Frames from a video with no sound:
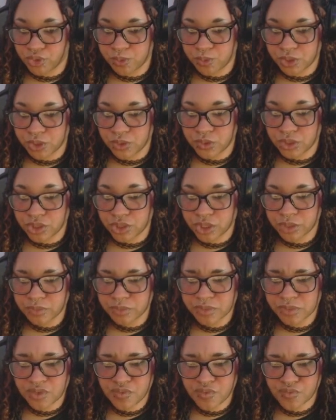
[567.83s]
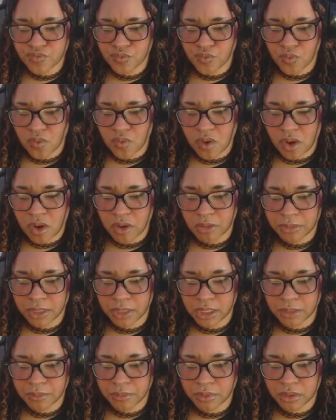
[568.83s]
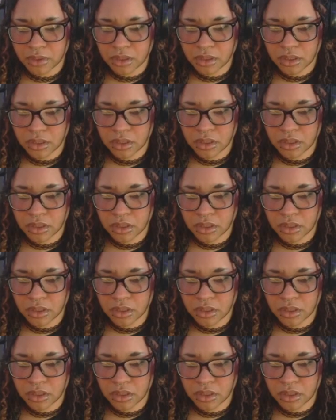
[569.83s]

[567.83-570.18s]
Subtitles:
So in terms of wallpaper,